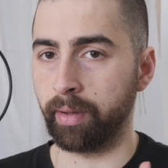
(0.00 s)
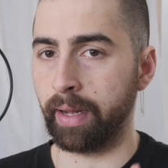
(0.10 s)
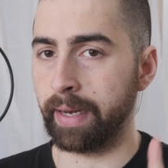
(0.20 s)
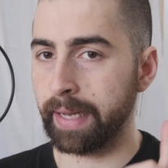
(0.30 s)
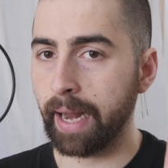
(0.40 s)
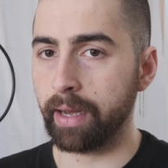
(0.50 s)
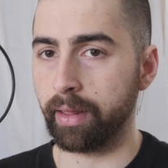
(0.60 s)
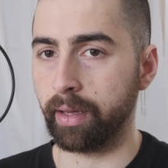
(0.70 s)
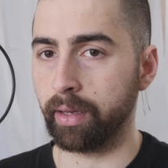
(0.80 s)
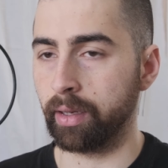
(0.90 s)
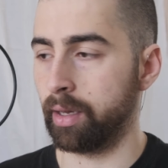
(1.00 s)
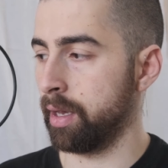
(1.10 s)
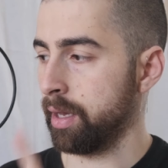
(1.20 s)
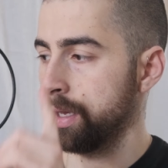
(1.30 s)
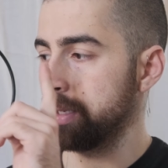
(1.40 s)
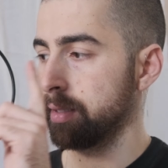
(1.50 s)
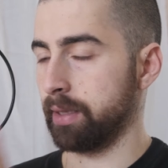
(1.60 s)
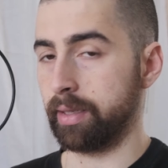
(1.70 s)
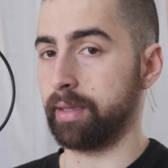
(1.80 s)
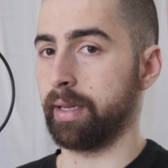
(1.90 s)
and that thing is
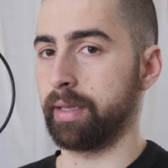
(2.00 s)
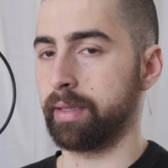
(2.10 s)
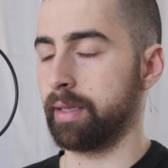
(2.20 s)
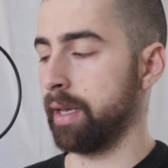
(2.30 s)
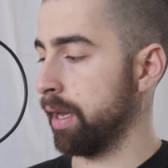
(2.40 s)
this lens.